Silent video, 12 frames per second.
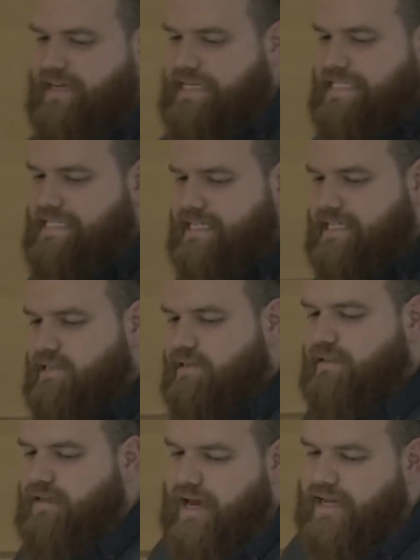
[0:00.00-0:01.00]

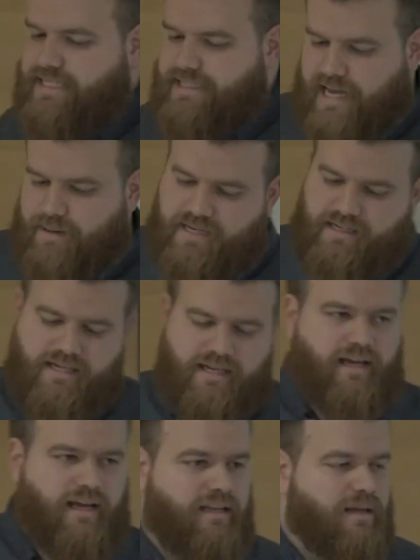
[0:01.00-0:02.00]
single line statement
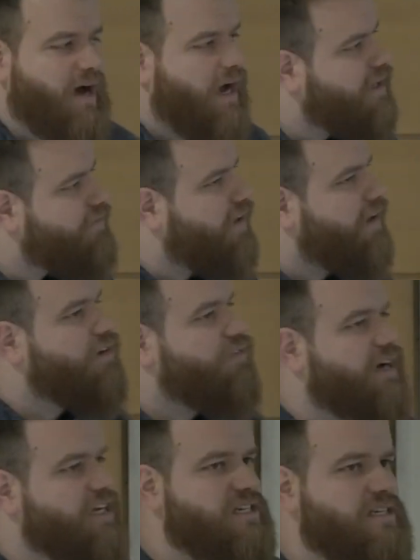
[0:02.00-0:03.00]
in the body of our arrow
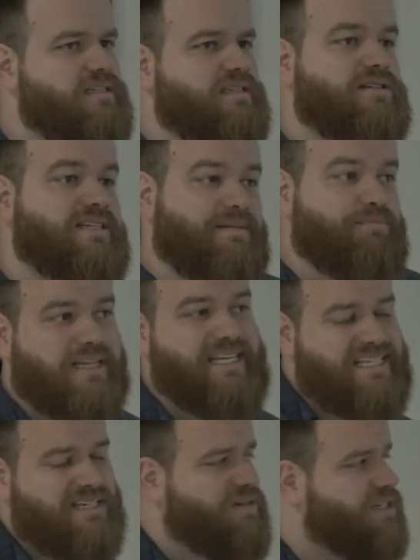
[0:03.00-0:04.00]
functions, there's an
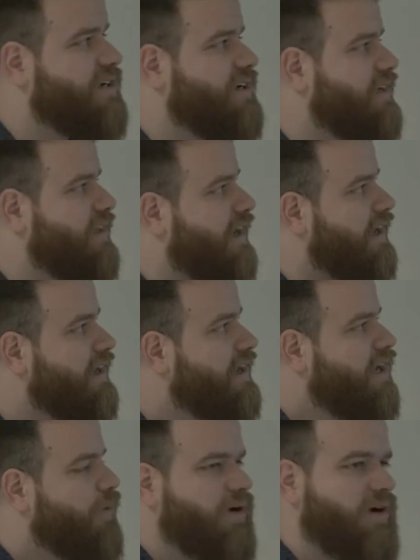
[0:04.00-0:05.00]
implicit return there.
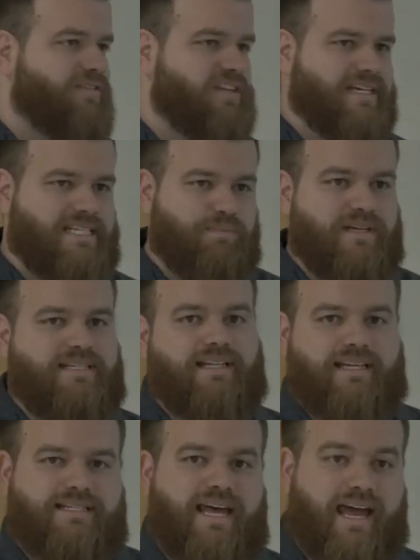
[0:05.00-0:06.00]
We don't have to
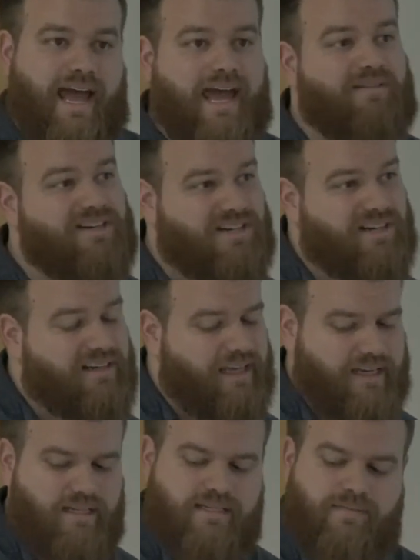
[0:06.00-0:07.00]
explicitly say, hey, return
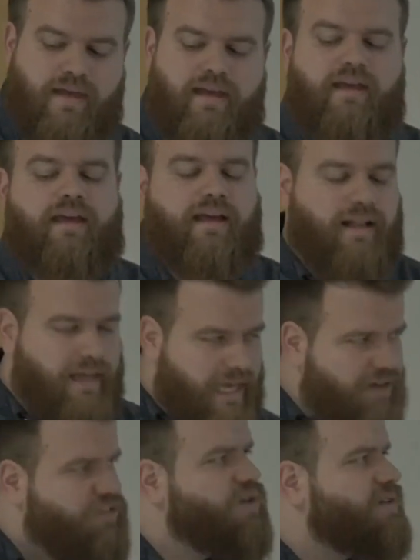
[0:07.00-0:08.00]
this.
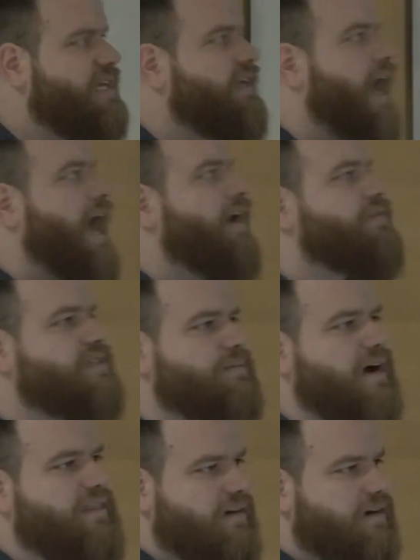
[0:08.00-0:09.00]
If you did have some
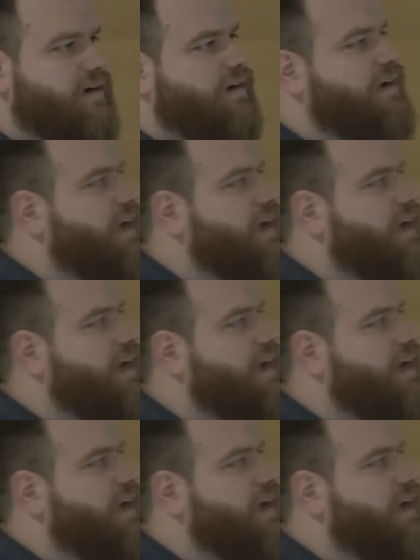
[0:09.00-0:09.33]
other